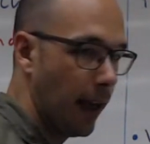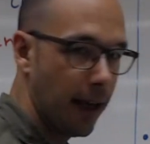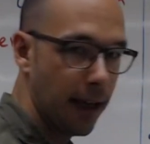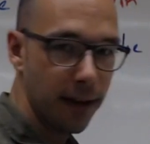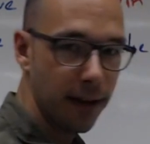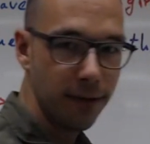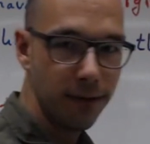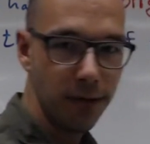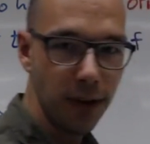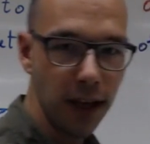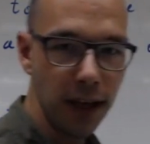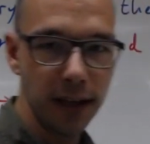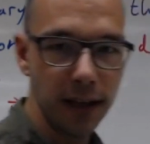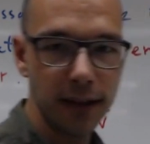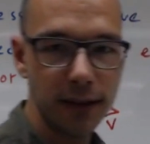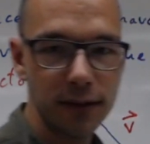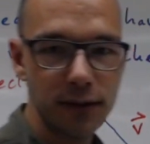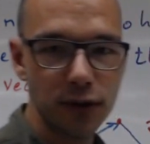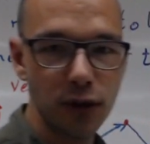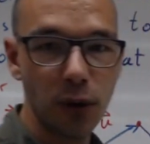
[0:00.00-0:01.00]
v.
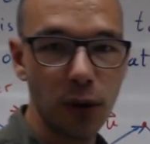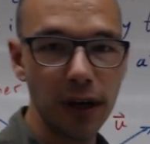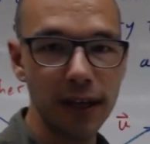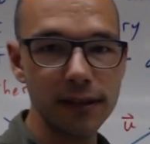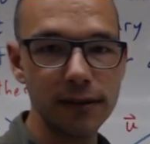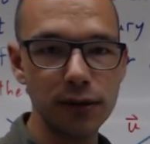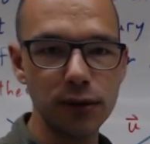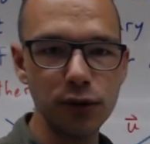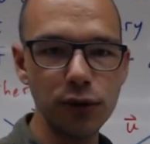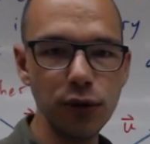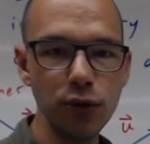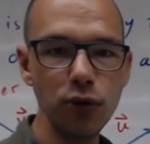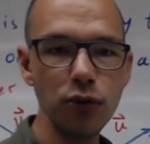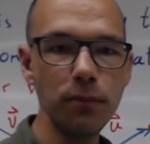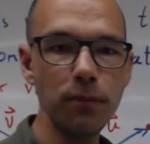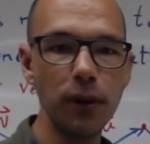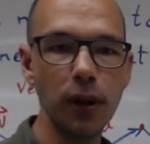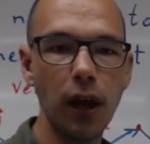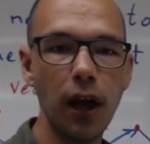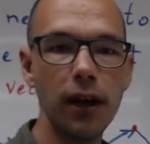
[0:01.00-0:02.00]
So it's u
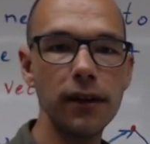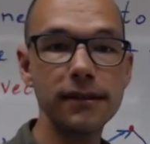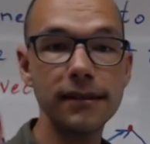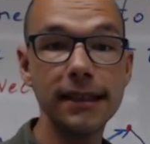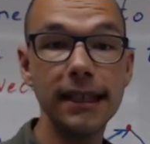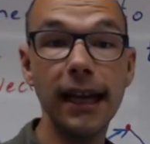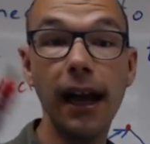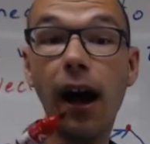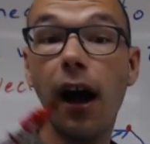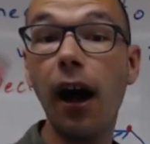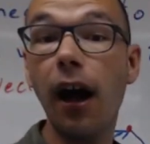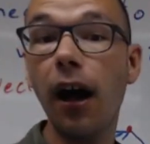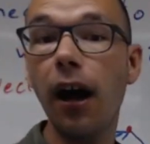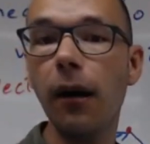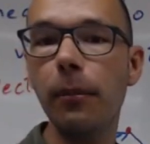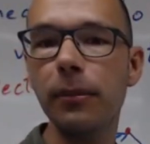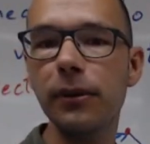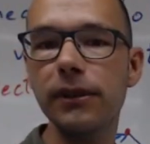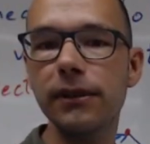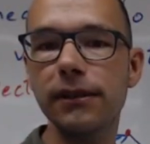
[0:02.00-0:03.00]
plus the
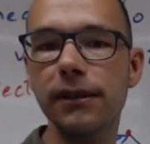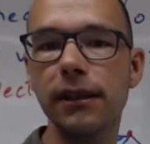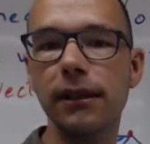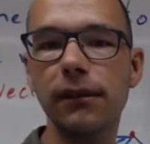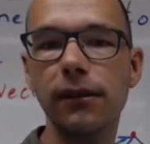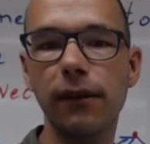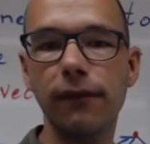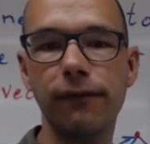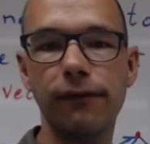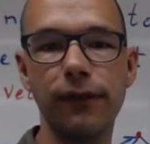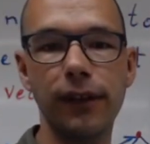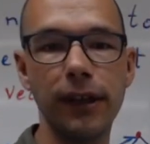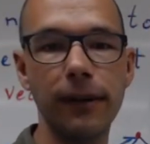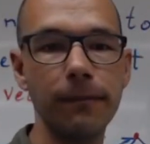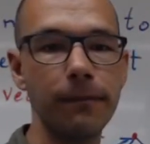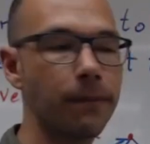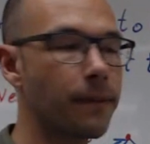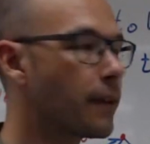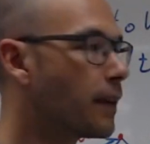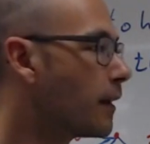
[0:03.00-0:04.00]
opposite of v.
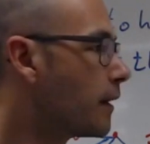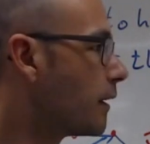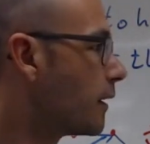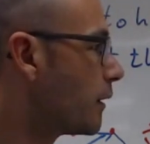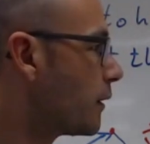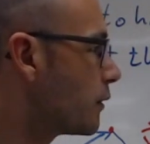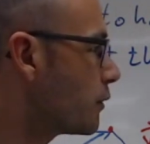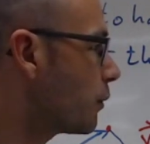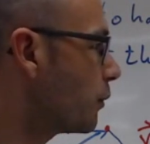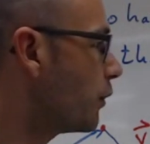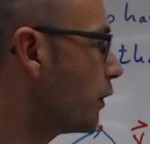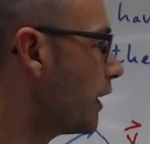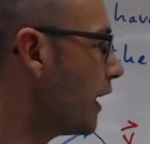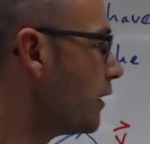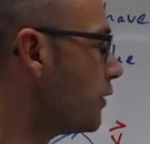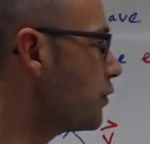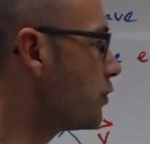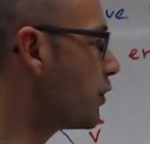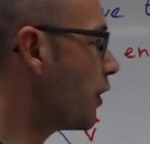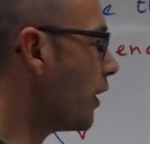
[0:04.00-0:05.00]
So you can
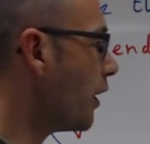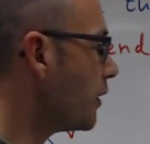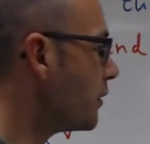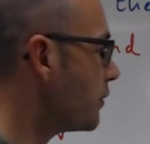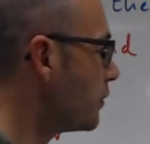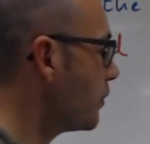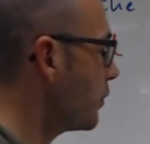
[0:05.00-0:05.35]
just